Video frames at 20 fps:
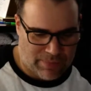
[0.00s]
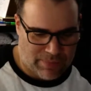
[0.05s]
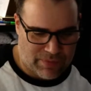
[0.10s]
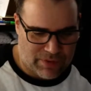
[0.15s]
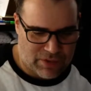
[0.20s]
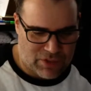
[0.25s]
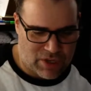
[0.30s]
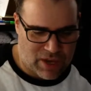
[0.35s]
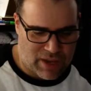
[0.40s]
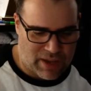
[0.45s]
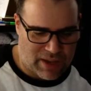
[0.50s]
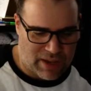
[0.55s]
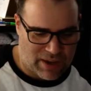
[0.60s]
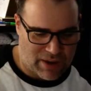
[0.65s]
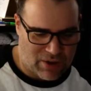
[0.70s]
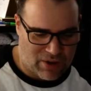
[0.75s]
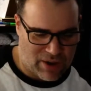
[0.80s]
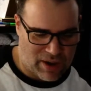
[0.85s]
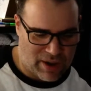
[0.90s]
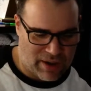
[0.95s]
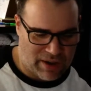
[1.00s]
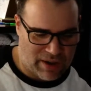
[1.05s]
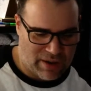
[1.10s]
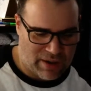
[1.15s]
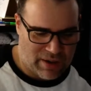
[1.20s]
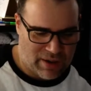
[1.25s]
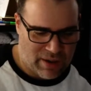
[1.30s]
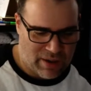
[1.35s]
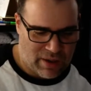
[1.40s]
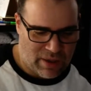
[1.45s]
shaking her head.
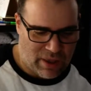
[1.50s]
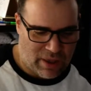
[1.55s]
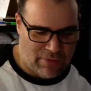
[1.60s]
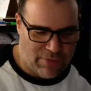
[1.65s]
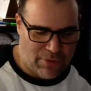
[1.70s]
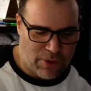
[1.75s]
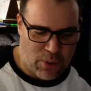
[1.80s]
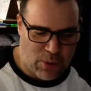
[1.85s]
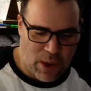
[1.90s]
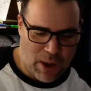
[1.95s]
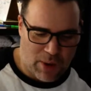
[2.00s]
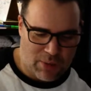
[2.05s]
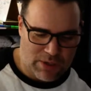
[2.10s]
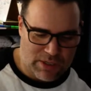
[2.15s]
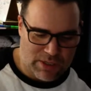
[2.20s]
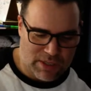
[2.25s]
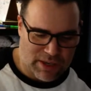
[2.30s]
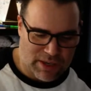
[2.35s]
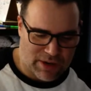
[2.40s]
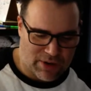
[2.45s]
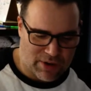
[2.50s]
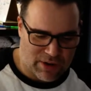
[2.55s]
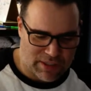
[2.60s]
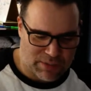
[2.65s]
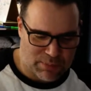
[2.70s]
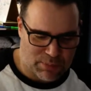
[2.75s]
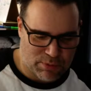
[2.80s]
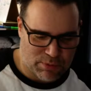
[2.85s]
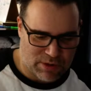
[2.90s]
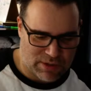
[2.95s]
A few hours later,
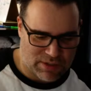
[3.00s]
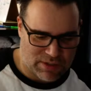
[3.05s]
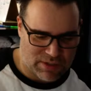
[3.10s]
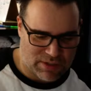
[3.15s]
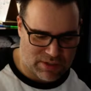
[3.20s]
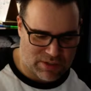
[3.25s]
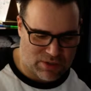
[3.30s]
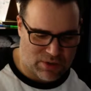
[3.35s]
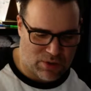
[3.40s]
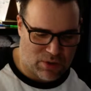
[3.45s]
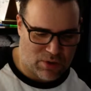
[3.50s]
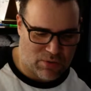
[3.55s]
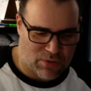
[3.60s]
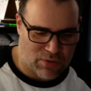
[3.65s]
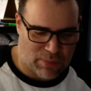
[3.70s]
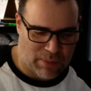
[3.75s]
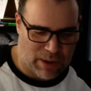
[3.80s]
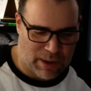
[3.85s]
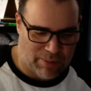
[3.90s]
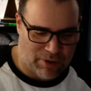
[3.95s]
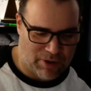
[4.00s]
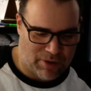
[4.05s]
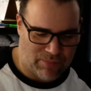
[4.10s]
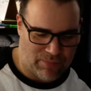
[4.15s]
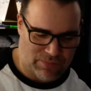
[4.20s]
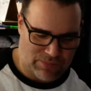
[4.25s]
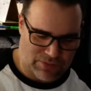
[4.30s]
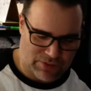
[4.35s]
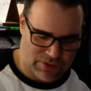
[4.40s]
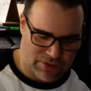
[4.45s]
Esperanza stood over Mama.
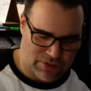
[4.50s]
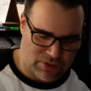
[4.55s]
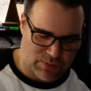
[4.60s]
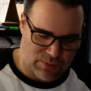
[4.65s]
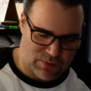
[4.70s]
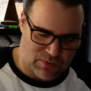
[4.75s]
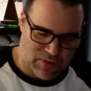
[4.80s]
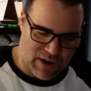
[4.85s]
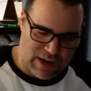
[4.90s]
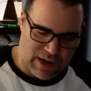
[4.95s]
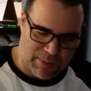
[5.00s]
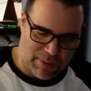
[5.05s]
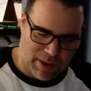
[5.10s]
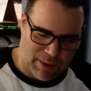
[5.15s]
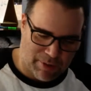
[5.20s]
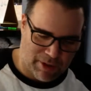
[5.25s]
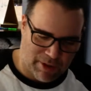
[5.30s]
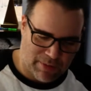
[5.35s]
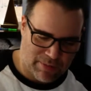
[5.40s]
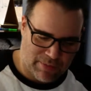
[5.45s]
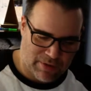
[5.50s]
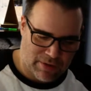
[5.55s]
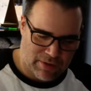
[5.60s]
Your soup's ready, Mama.